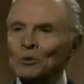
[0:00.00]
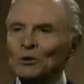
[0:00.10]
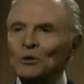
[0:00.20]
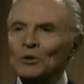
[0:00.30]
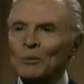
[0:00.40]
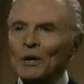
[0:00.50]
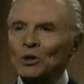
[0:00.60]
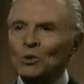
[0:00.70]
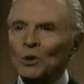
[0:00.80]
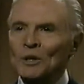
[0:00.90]
good news about
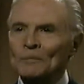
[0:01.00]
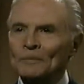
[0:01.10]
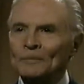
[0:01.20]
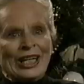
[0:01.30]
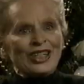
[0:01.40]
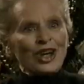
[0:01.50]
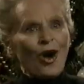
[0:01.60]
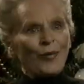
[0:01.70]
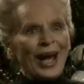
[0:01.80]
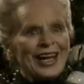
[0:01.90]
Julie. Why, is she
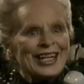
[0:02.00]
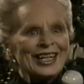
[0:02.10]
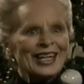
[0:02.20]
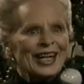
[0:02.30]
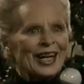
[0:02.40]
all right? She came to